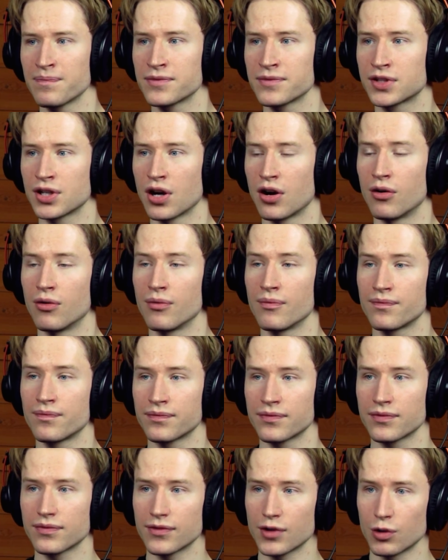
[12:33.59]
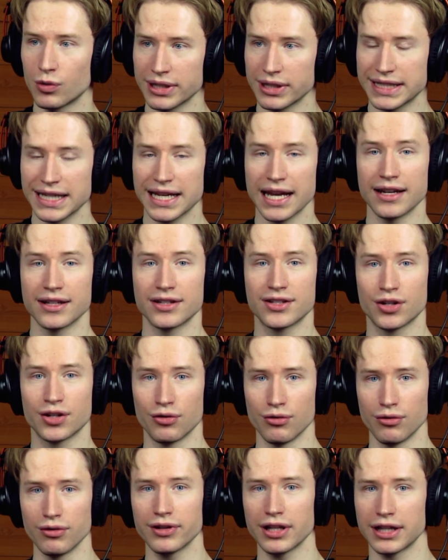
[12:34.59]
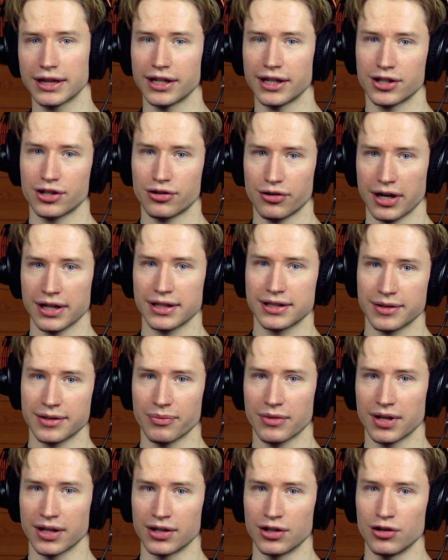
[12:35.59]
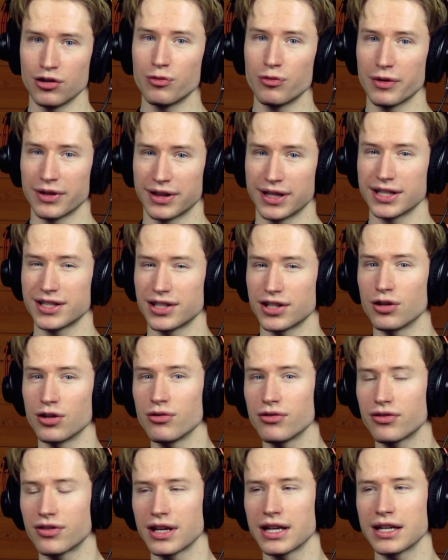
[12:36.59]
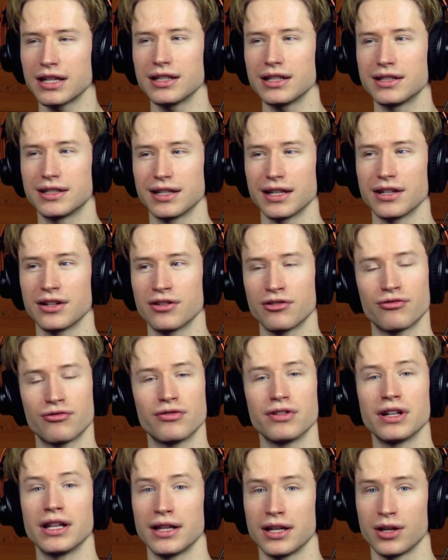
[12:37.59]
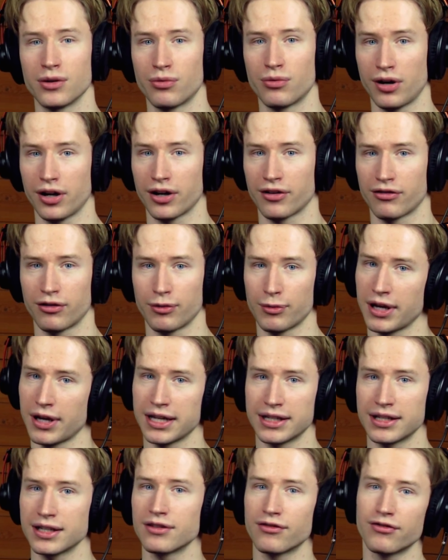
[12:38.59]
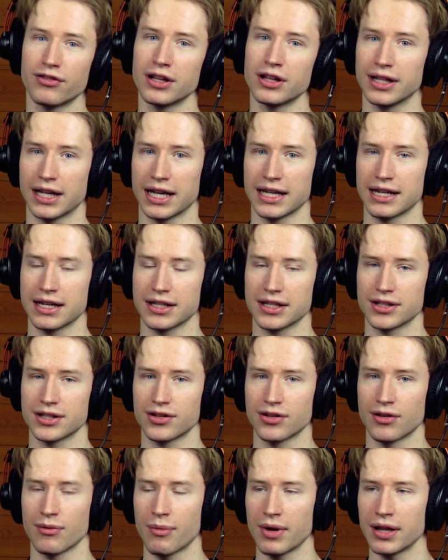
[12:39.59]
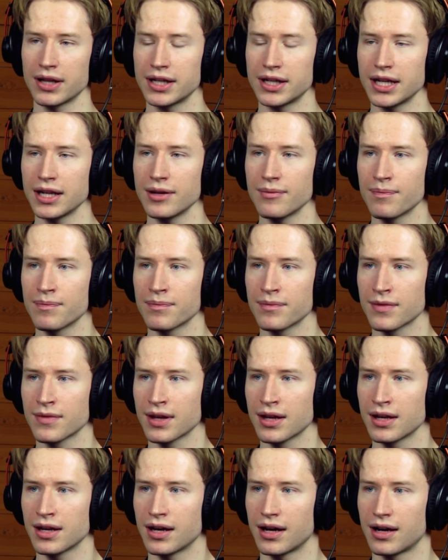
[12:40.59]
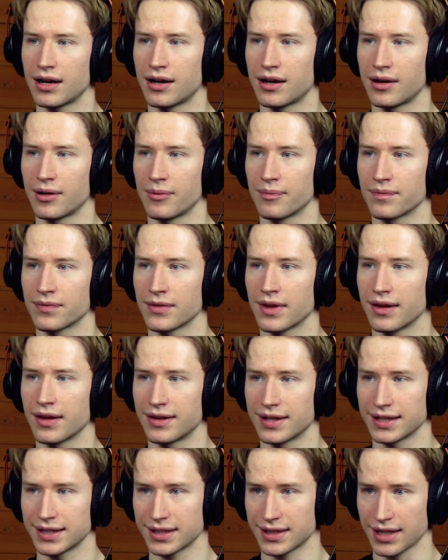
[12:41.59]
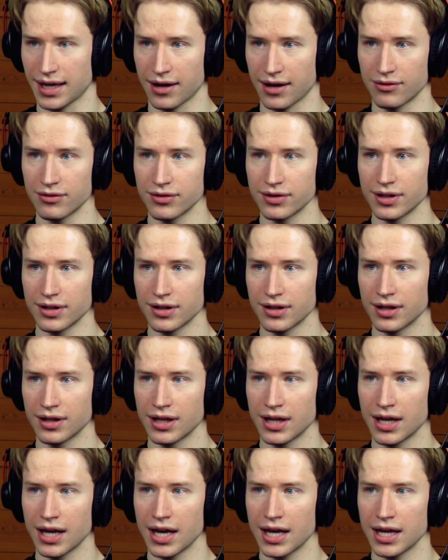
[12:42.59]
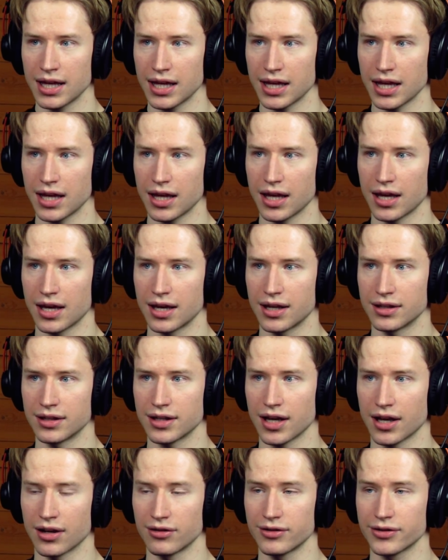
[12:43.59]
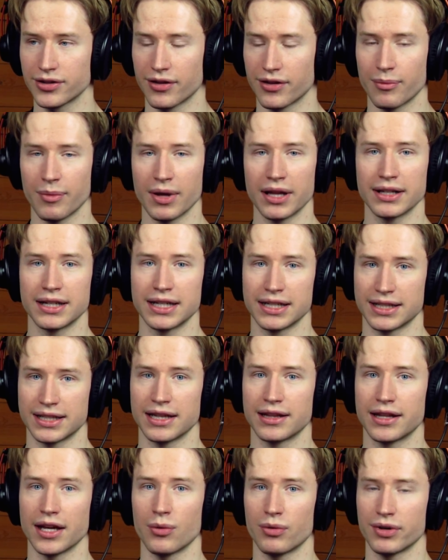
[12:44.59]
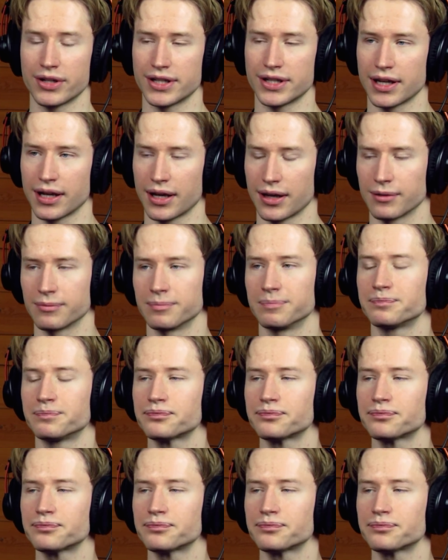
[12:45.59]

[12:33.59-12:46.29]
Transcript: So once again, it's cool that they're trying something new, but this new thing didn't really work for me. I didn't feel connected to the melody, um, the sound, and and also the melodies that they were singing.